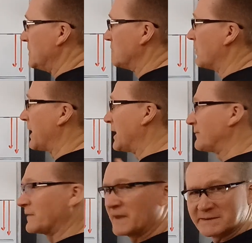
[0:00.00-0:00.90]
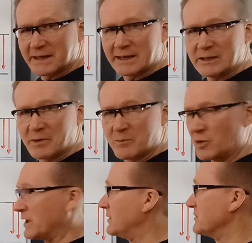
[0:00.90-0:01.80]
toward F. Things get a little bit
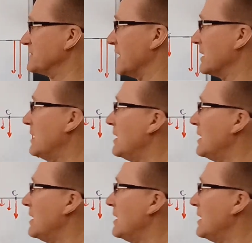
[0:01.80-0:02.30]
more interesting.